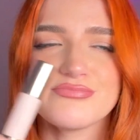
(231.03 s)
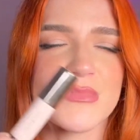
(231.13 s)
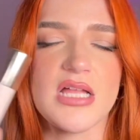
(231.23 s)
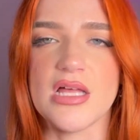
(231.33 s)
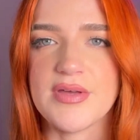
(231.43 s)

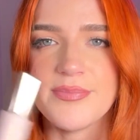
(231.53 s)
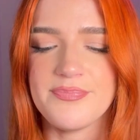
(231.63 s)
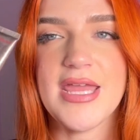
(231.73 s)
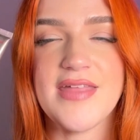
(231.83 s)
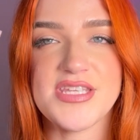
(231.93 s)
I love it.
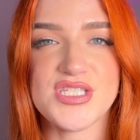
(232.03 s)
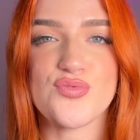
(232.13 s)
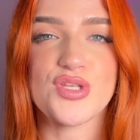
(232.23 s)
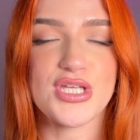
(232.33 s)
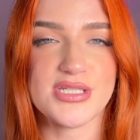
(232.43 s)
And this is a
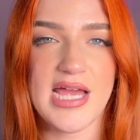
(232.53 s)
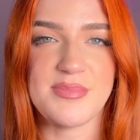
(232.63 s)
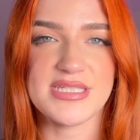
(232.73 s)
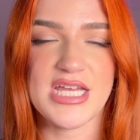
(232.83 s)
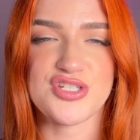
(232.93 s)
really good time
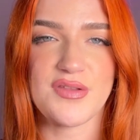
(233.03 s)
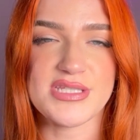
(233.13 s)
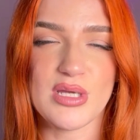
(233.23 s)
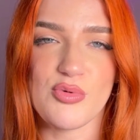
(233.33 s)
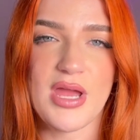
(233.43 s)
to get Charlotte
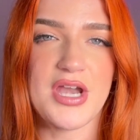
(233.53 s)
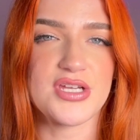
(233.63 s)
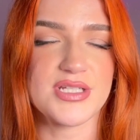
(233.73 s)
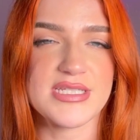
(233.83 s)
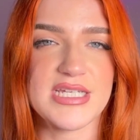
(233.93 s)
Tilbury on a
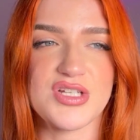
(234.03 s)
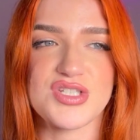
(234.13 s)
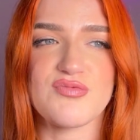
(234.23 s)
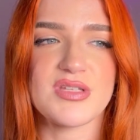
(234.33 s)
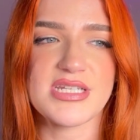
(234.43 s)
good deal.
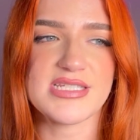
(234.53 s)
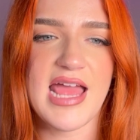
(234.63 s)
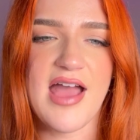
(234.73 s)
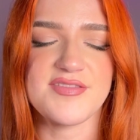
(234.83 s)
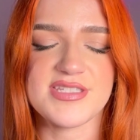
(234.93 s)
She really doesn't
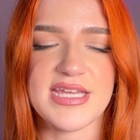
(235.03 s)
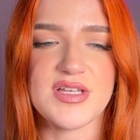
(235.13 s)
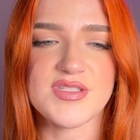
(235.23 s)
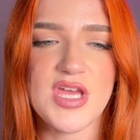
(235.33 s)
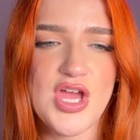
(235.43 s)
have
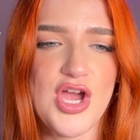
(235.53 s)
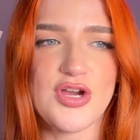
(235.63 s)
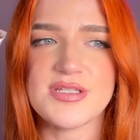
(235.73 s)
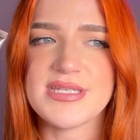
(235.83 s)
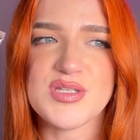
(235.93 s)
sales.
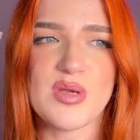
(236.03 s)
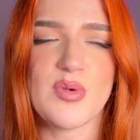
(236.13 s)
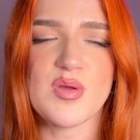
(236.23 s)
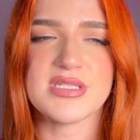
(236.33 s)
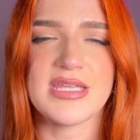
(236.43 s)
Her sales are
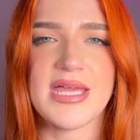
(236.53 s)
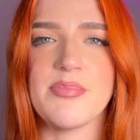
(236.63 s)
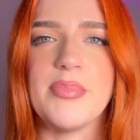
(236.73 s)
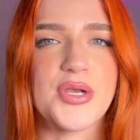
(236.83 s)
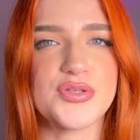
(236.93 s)
mostly like
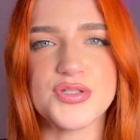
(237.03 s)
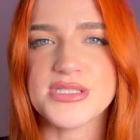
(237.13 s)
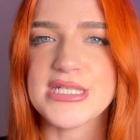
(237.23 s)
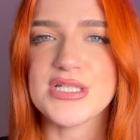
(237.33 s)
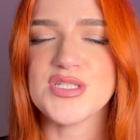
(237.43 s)
bundle
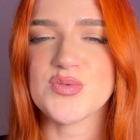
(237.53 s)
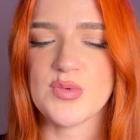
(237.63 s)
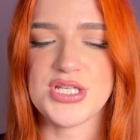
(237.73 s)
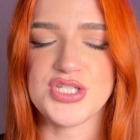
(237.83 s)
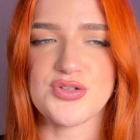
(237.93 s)
deals,
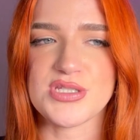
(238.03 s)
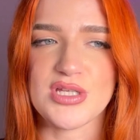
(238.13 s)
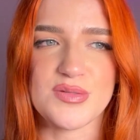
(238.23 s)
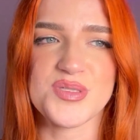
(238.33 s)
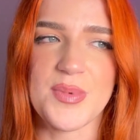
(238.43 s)
which you're
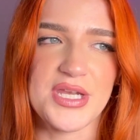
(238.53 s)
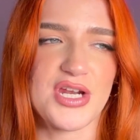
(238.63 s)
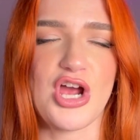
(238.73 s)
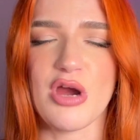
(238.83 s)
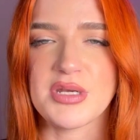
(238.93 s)
still spending an
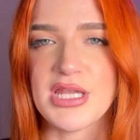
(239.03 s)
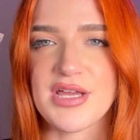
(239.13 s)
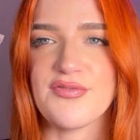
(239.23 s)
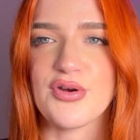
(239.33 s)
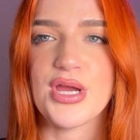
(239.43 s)
arm and a leg
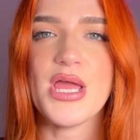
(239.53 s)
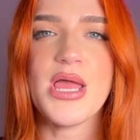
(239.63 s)
for.